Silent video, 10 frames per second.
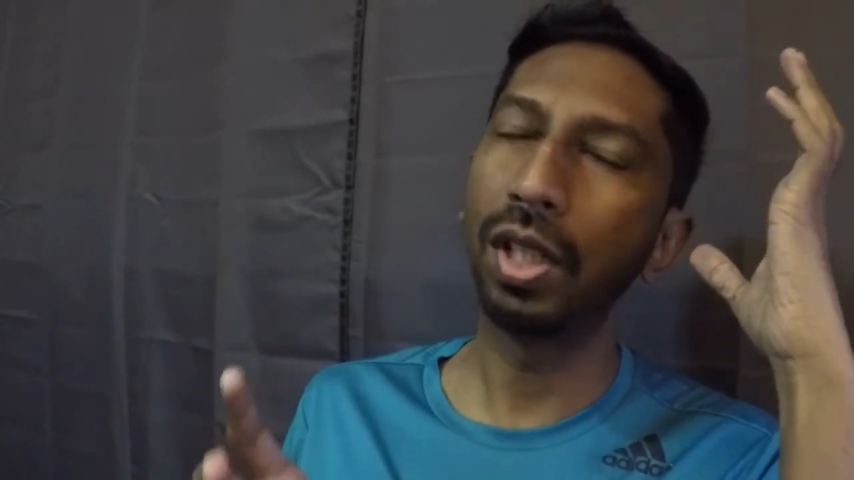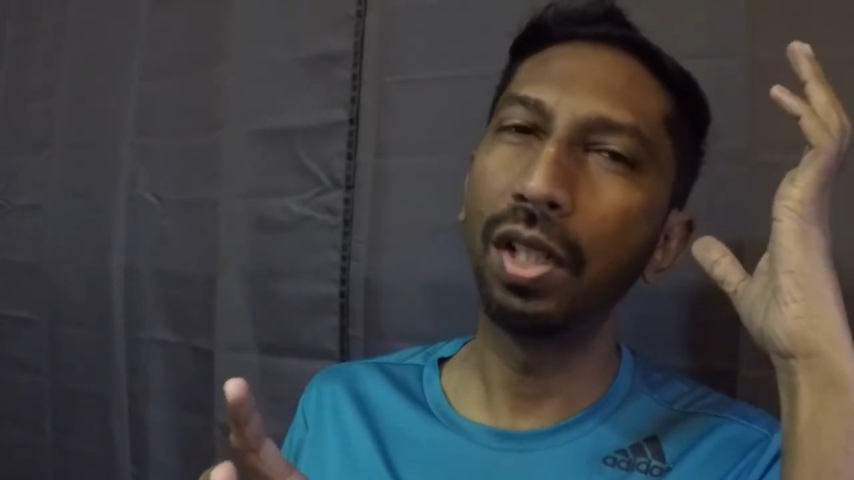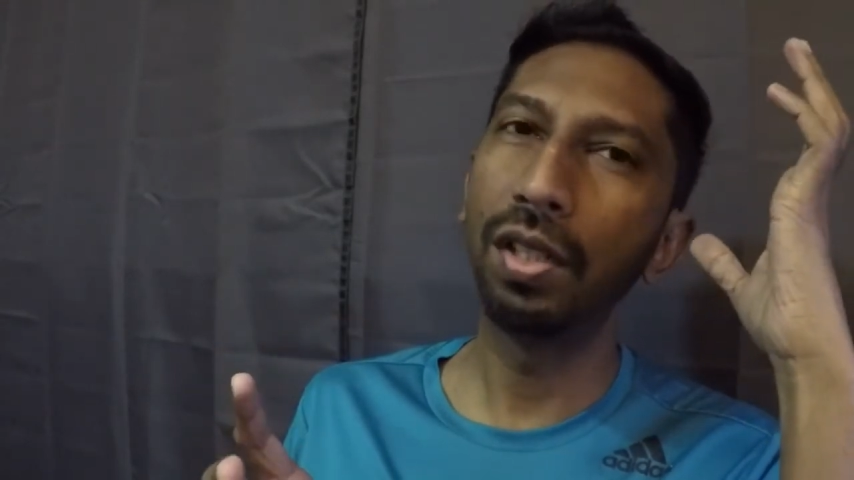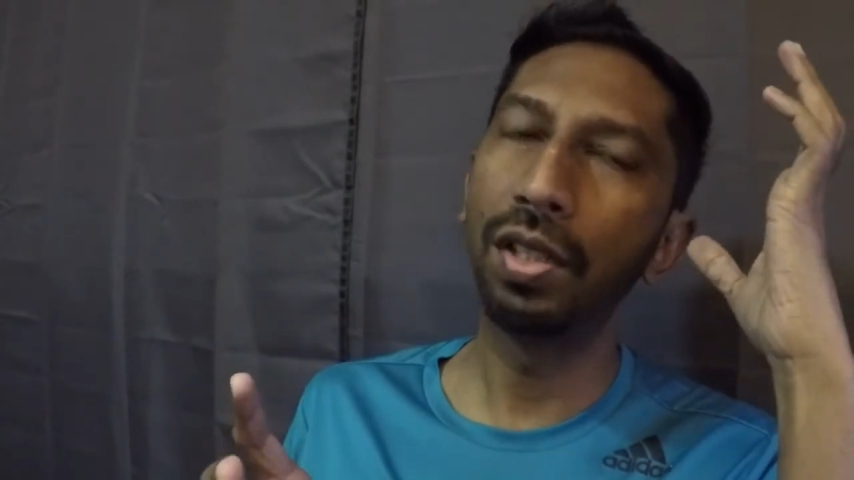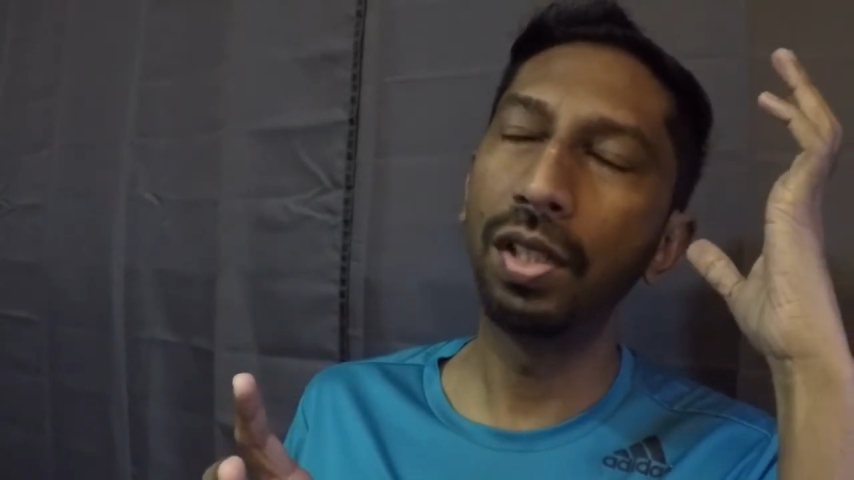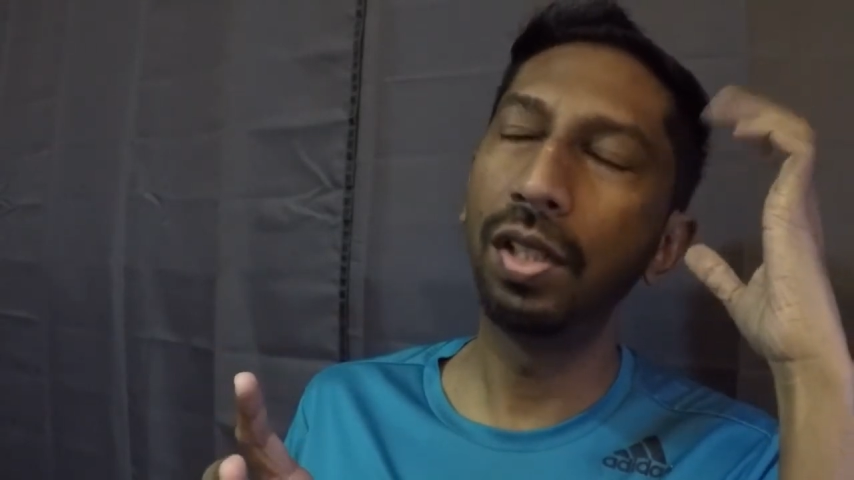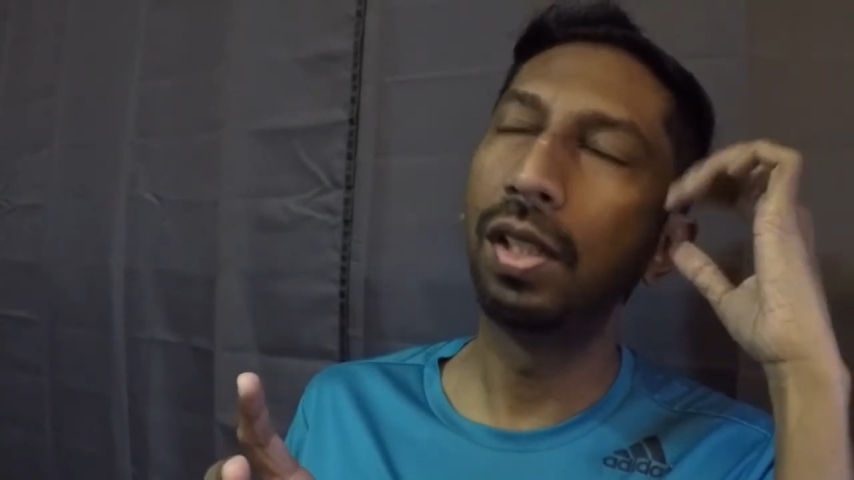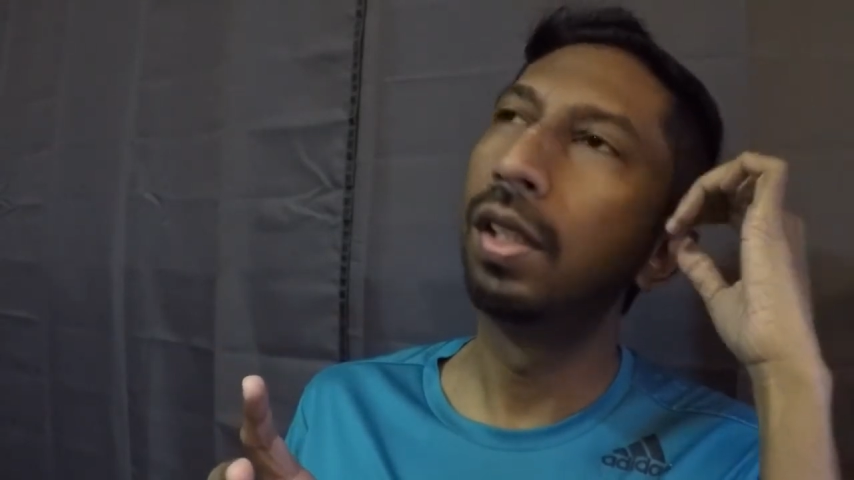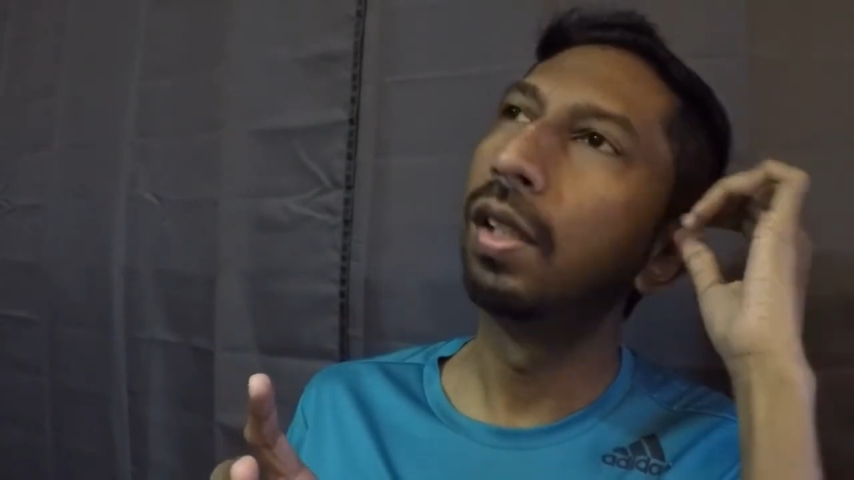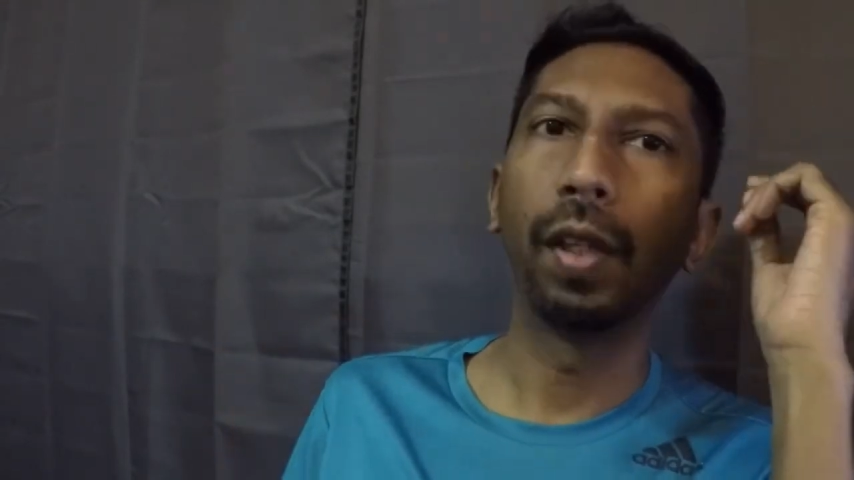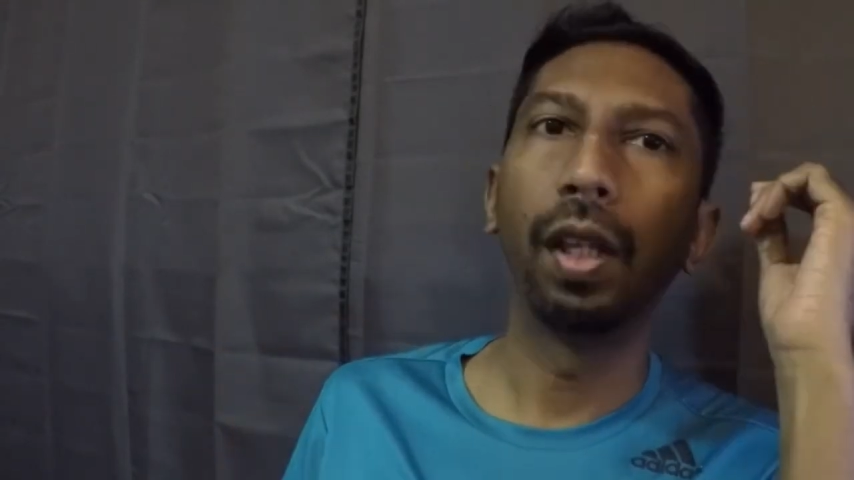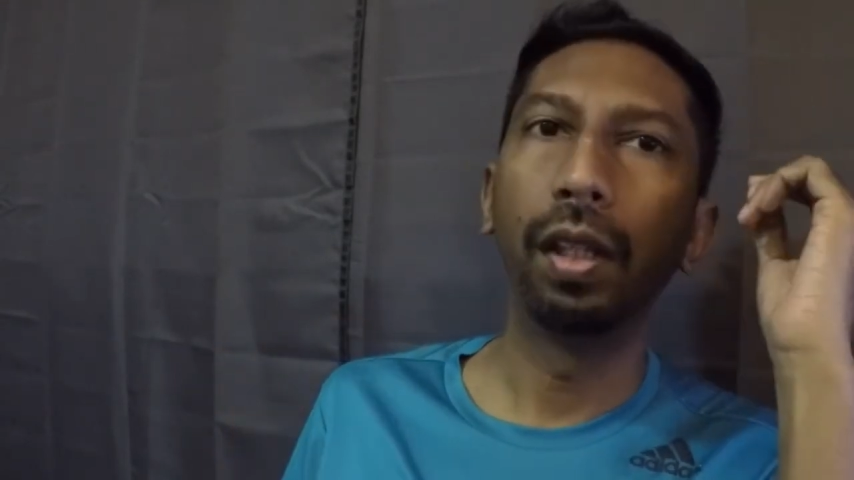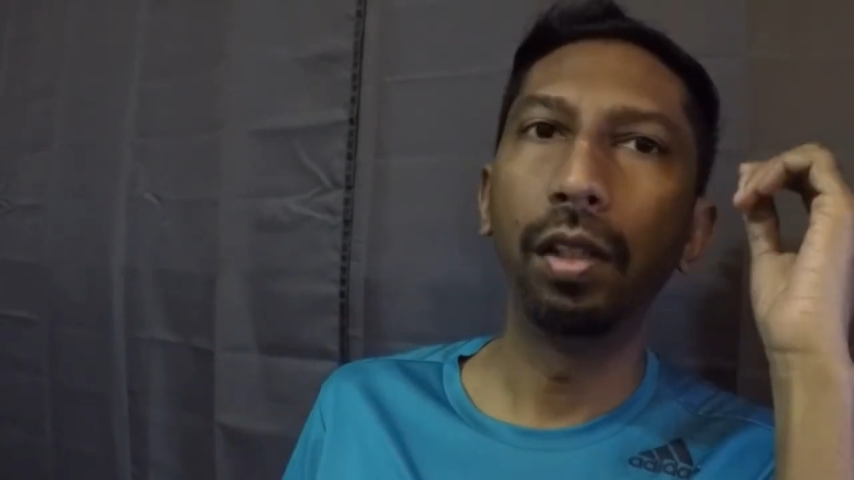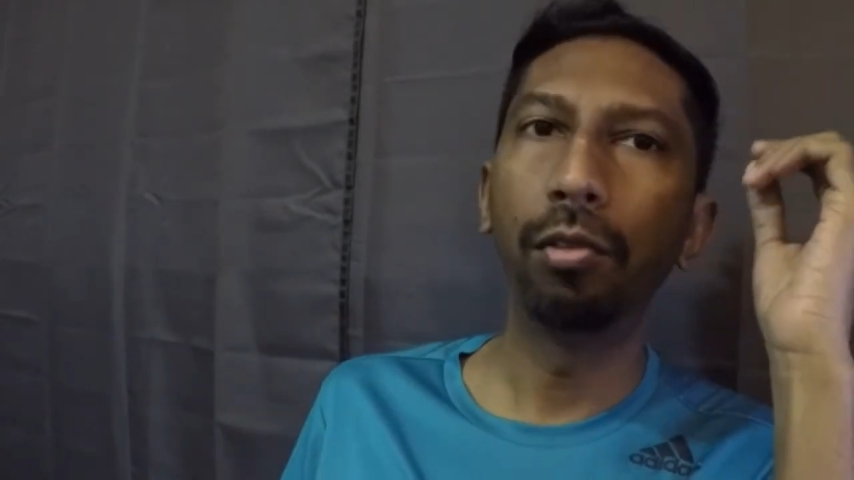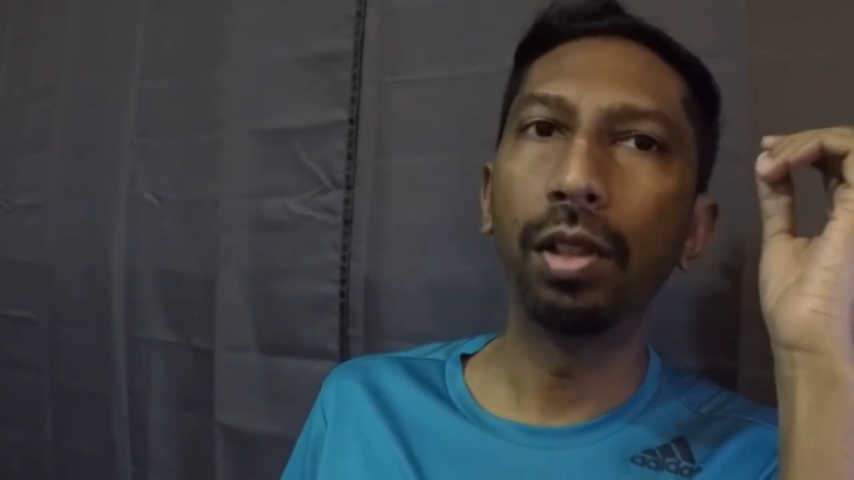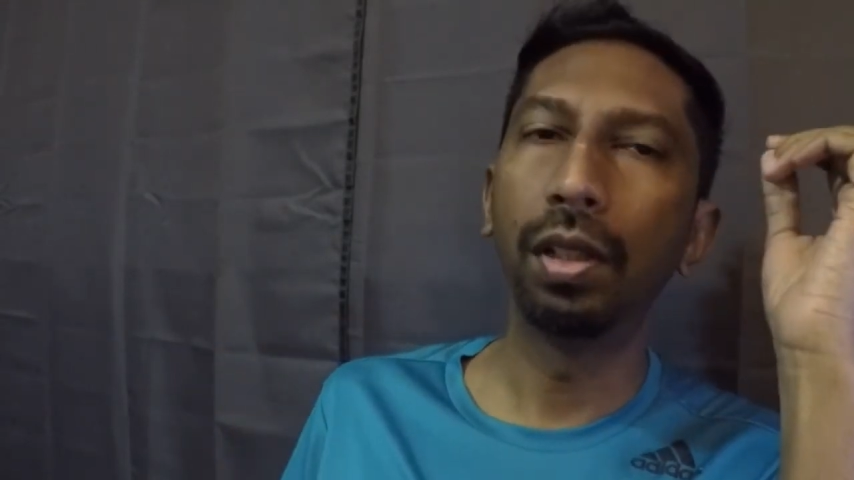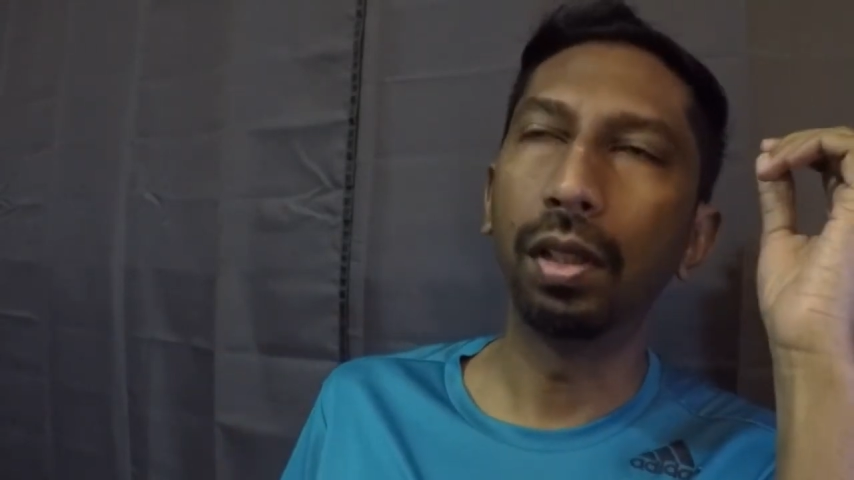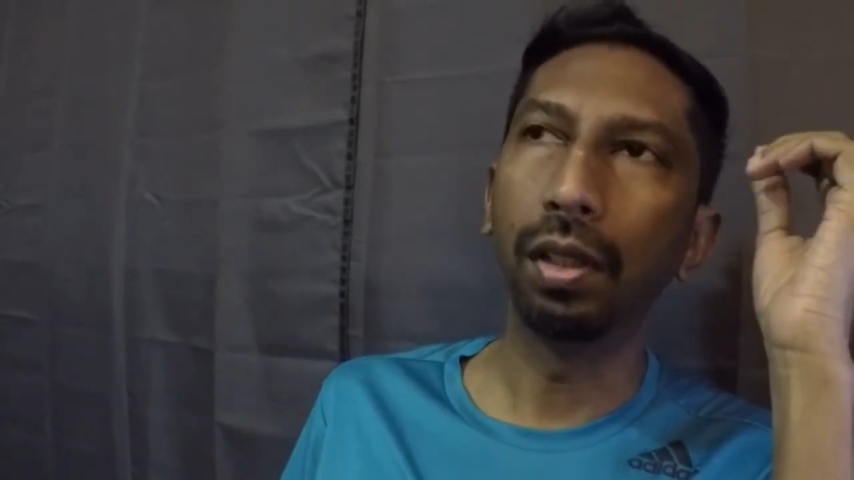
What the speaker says: energy, even